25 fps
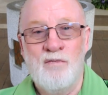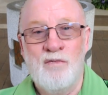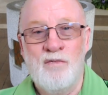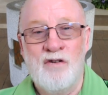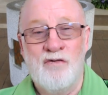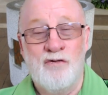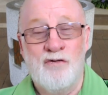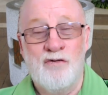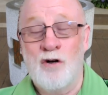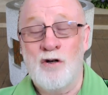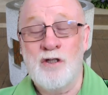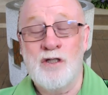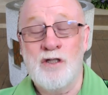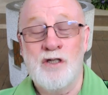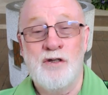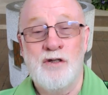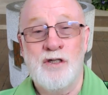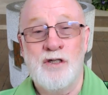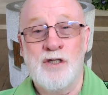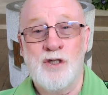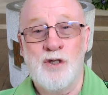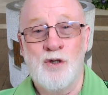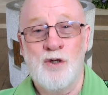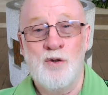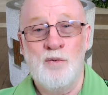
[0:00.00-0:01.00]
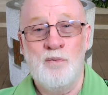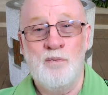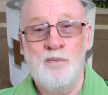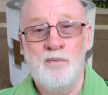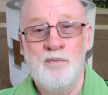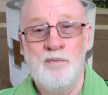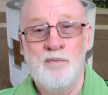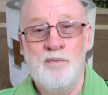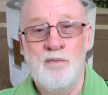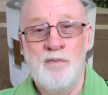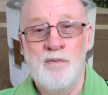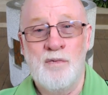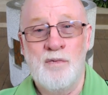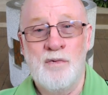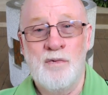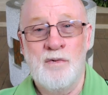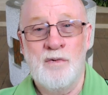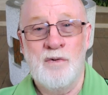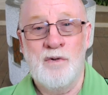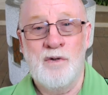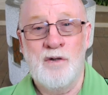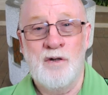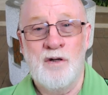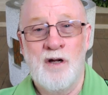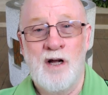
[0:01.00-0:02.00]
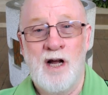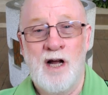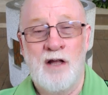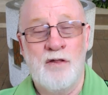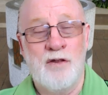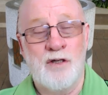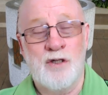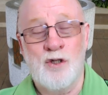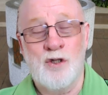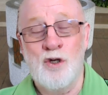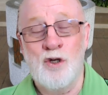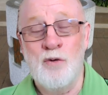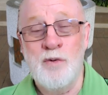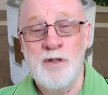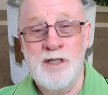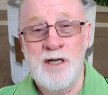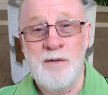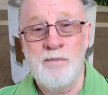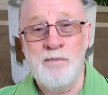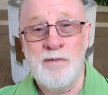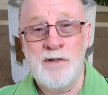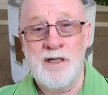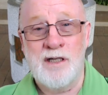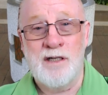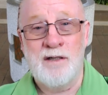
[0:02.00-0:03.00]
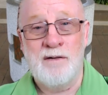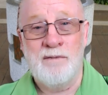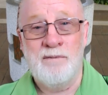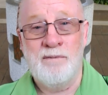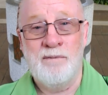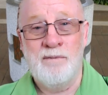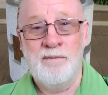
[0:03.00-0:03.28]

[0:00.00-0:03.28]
We've got to the tomb, and the tomb is empty.